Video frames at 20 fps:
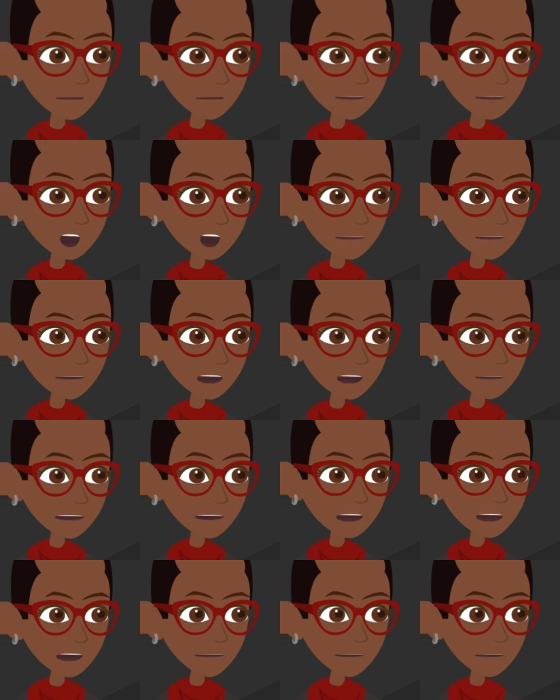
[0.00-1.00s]
Let's talk
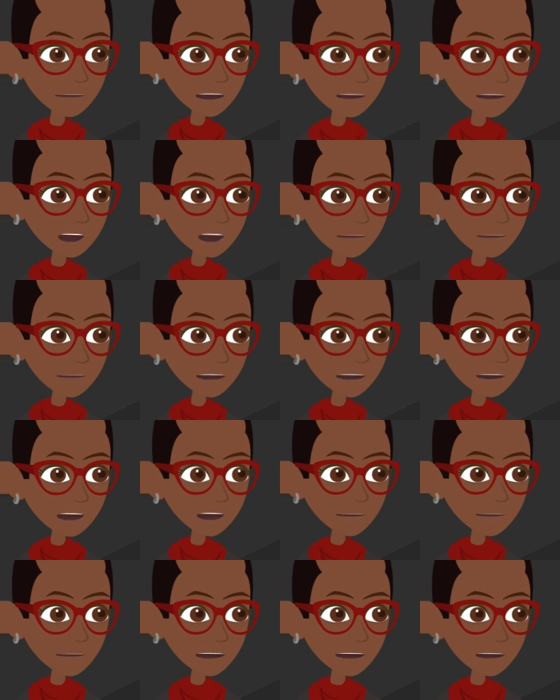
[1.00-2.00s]
about English
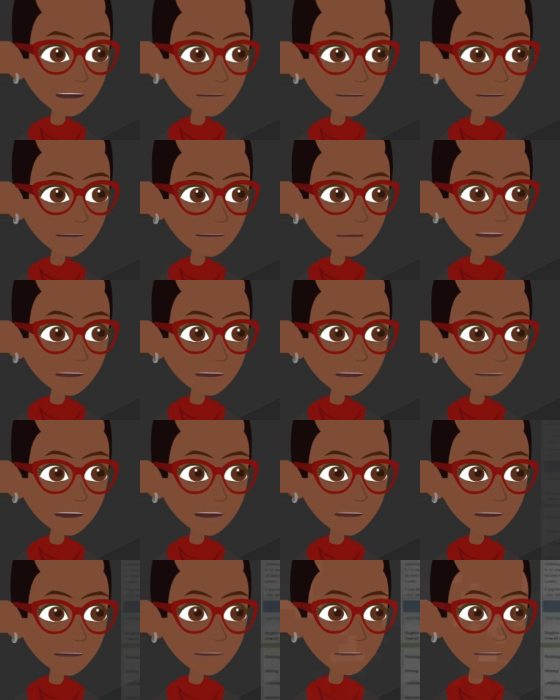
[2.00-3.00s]
language arts and
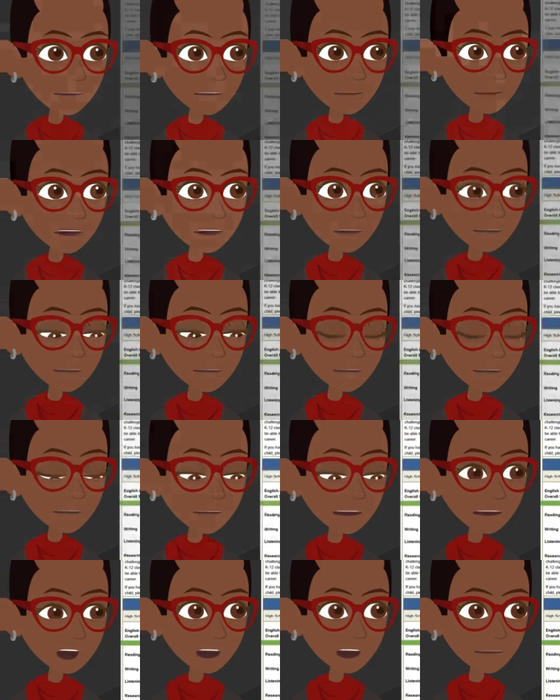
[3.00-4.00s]
math because
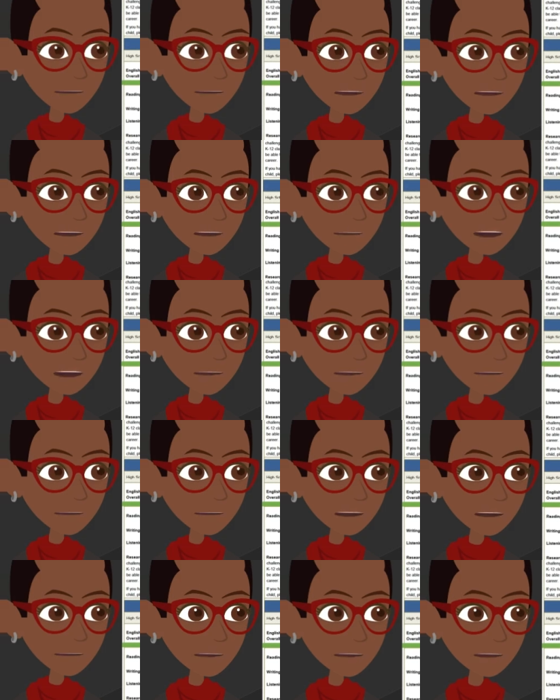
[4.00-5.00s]
those statewide
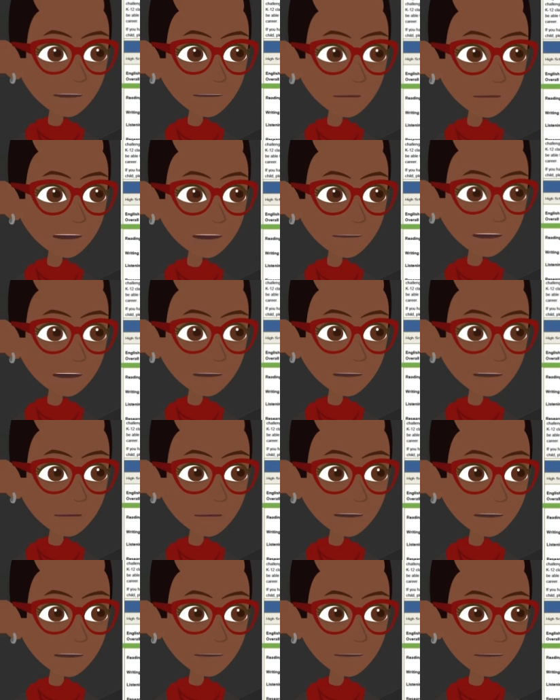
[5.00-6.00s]
assessments are given
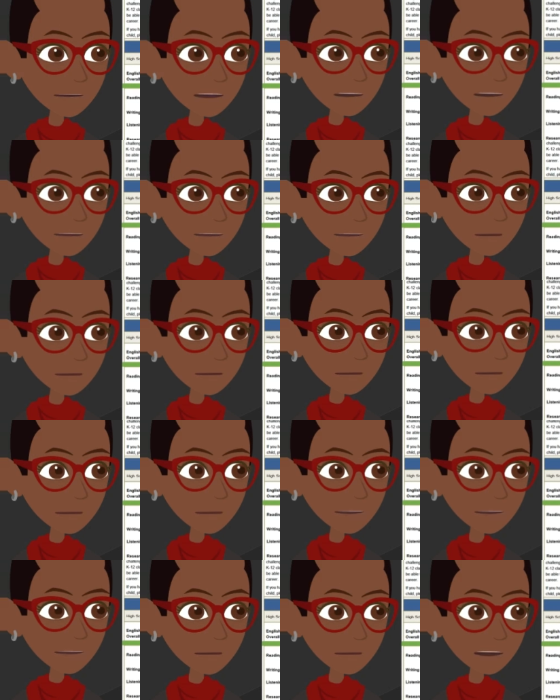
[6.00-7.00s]
each year.
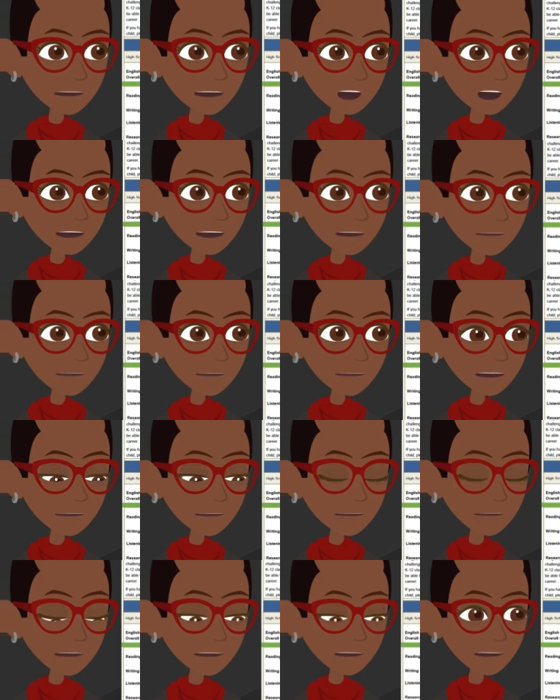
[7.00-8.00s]
Here, you
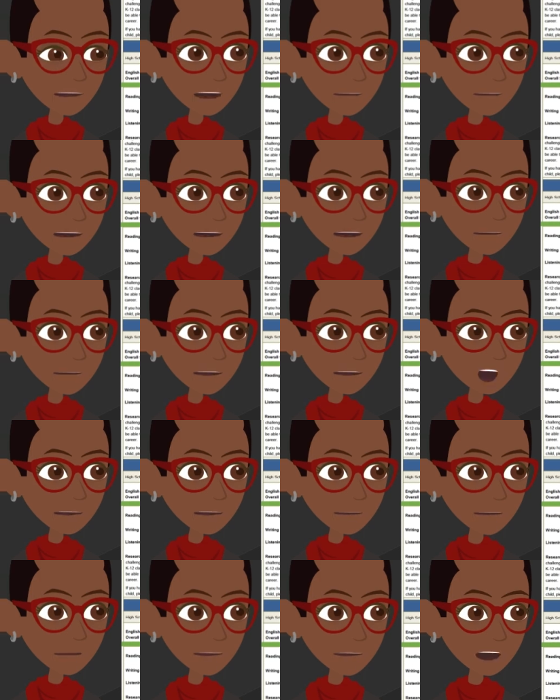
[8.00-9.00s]
see that the
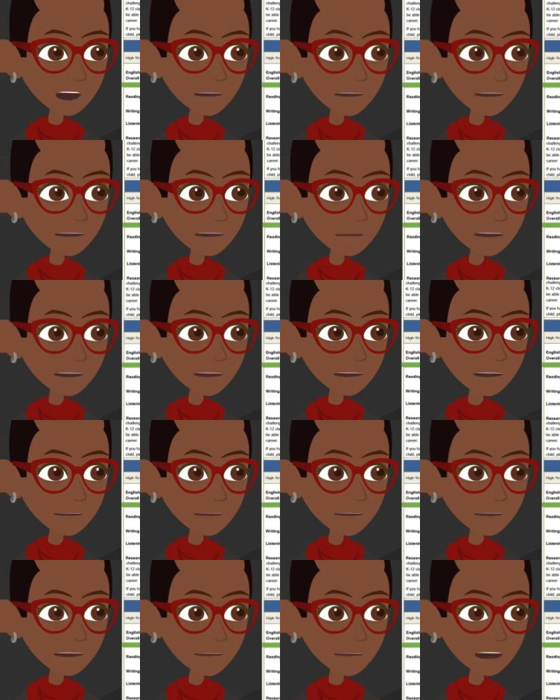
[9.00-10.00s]
report provides
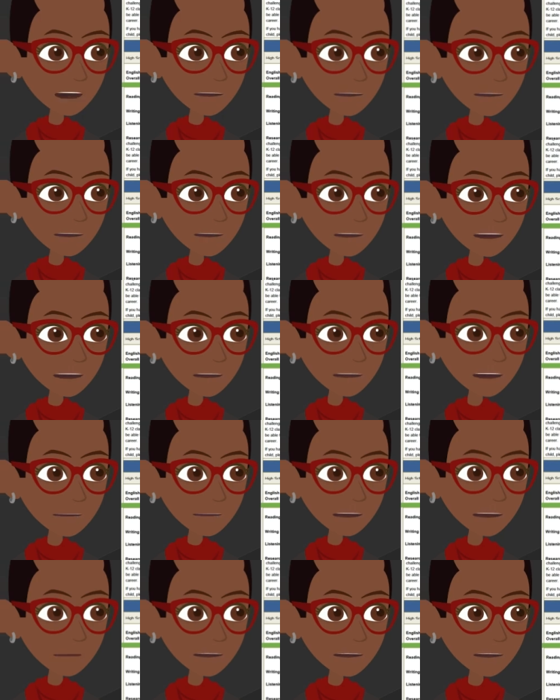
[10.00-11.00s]
information about your daughter's
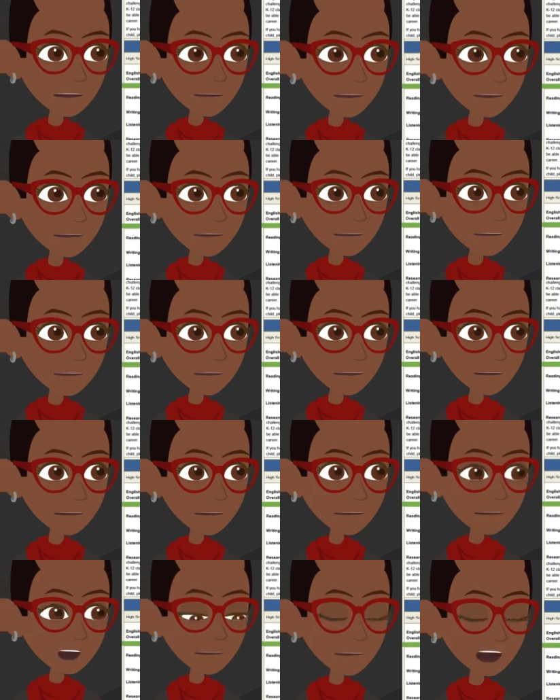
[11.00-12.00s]
achievement,
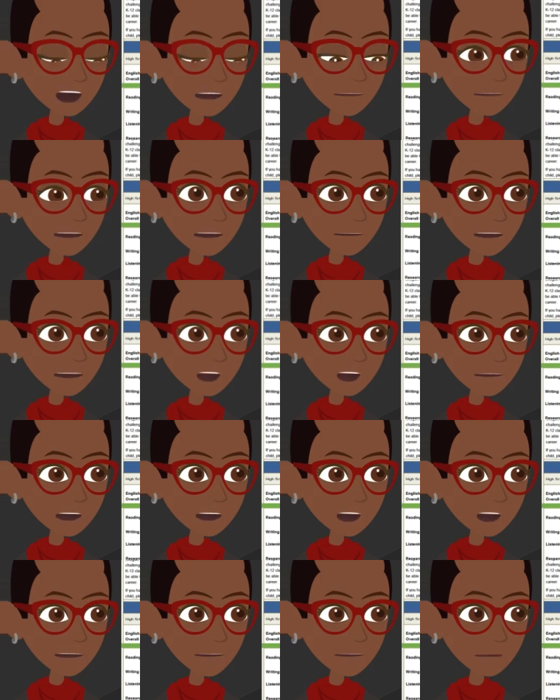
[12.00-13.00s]
with both an
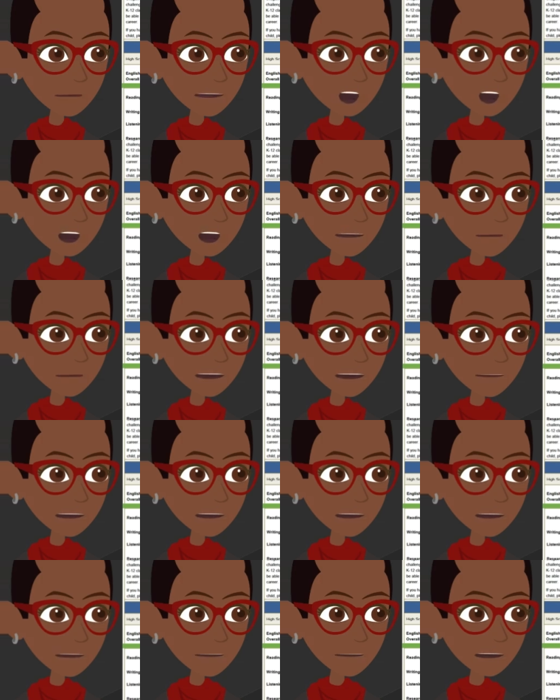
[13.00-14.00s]
overall score for
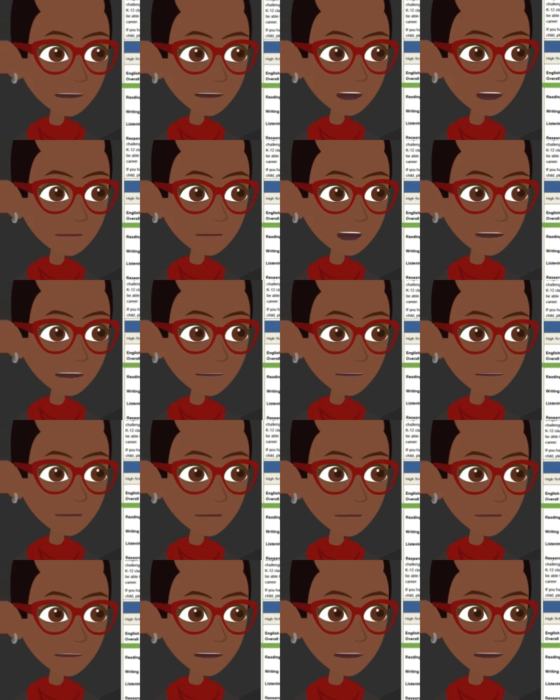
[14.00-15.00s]
English language arts
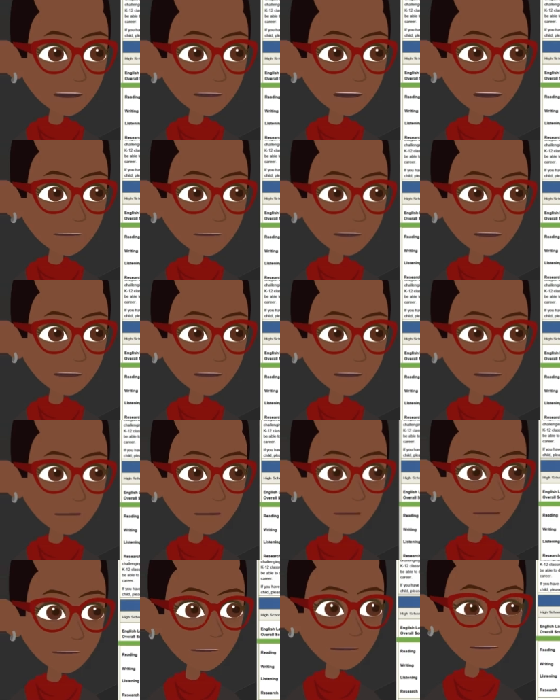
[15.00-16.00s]
and
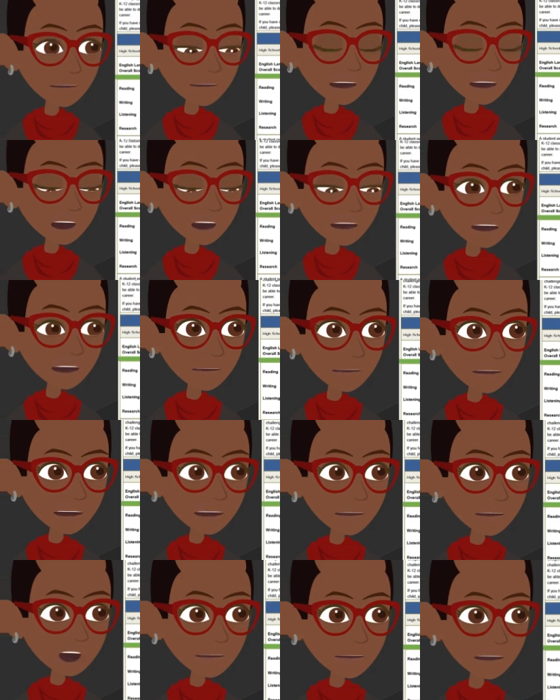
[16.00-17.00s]
mathematics, and then
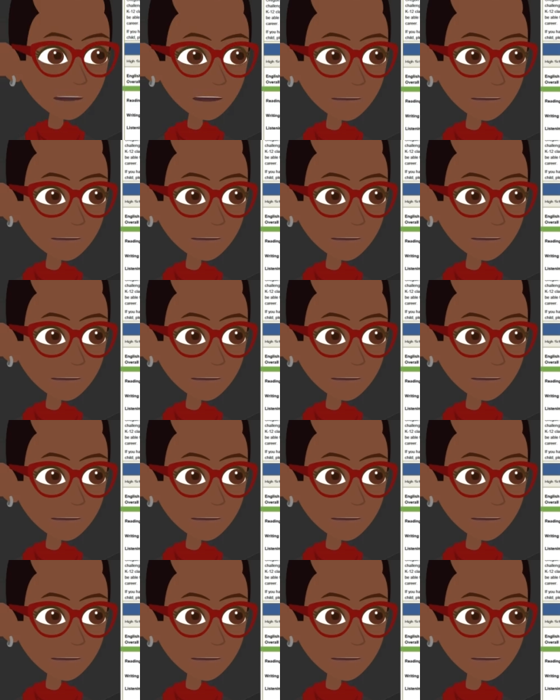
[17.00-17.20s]
some different